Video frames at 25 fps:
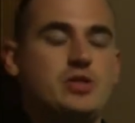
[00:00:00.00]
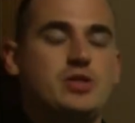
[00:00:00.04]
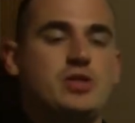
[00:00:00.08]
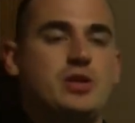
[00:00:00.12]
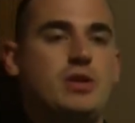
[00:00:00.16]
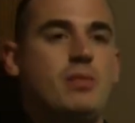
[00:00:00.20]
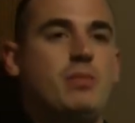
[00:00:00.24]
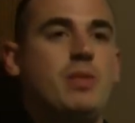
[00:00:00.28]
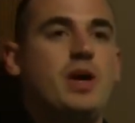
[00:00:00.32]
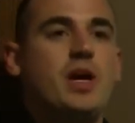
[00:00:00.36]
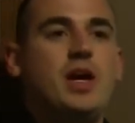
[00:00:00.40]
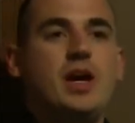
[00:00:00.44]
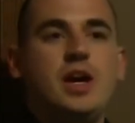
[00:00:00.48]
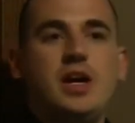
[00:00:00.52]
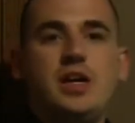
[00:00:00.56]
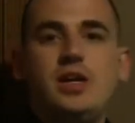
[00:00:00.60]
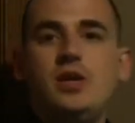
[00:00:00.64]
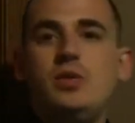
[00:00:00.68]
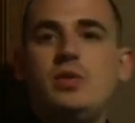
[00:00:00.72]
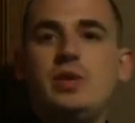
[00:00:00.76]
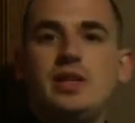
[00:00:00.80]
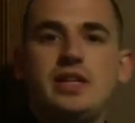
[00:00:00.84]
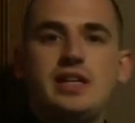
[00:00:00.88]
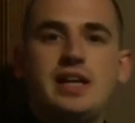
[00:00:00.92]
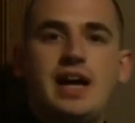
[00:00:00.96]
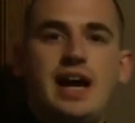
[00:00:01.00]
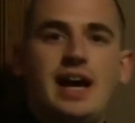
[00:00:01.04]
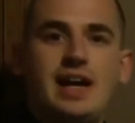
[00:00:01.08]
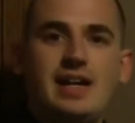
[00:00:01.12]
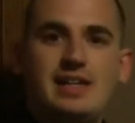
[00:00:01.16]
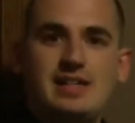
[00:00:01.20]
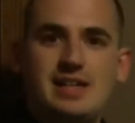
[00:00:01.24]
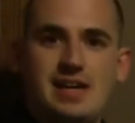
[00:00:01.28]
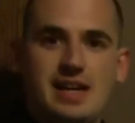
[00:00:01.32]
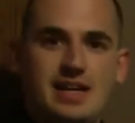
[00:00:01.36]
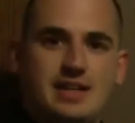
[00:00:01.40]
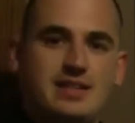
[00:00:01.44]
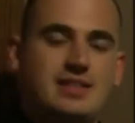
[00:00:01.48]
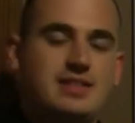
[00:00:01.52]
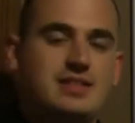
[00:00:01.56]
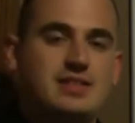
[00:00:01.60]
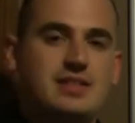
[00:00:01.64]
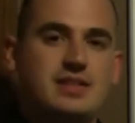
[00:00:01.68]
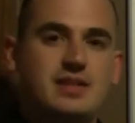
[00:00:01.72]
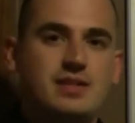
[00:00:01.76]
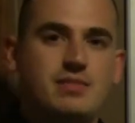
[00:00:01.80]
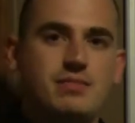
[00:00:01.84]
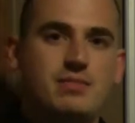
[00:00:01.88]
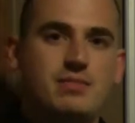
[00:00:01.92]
So you would contact this